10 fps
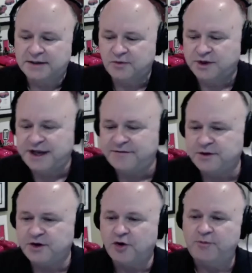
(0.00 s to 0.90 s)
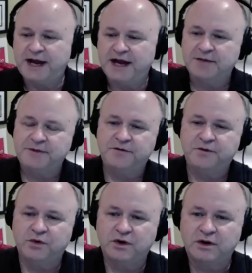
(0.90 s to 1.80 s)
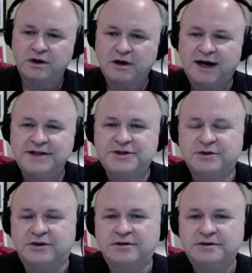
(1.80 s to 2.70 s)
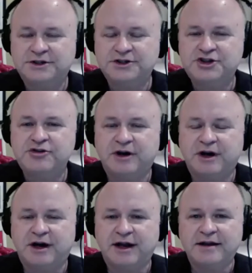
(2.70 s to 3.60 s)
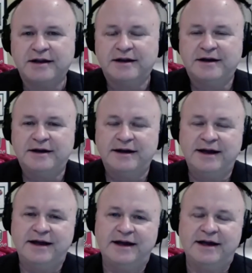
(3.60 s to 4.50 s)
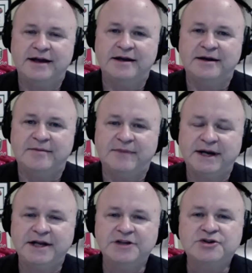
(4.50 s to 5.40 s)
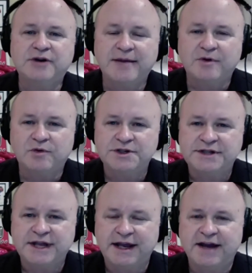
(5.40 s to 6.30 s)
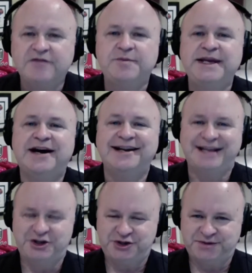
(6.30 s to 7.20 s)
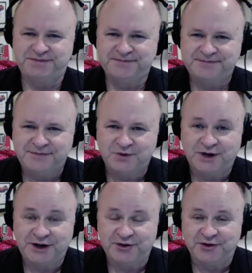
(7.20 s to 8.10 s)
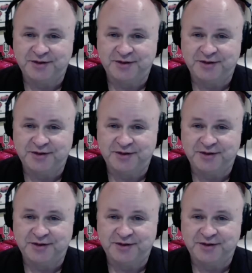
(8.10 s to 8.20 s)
you have to go back before high school to junior high. And my next door neighbor was a FBI agent where I grew up.